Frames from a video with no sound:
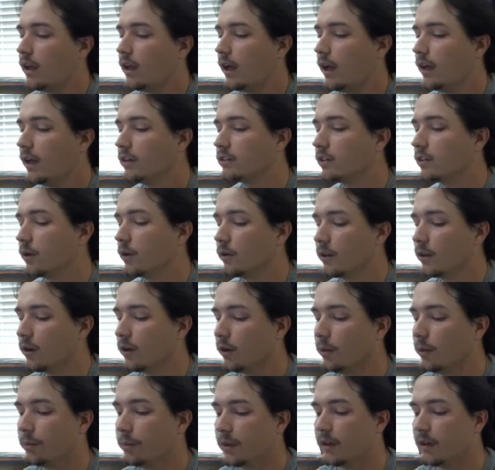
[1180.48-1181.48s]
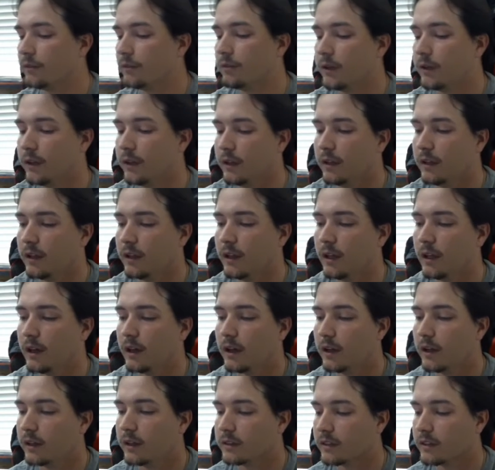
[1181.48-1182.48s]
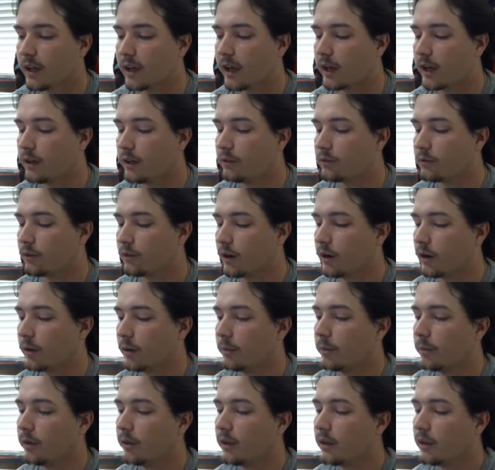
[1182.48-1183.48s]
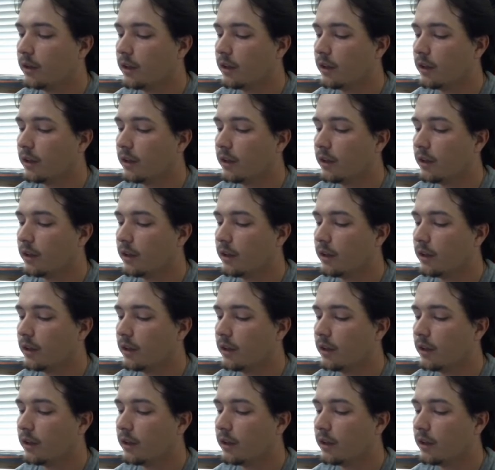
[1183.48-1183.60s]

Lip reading: And so the only benefit, aside from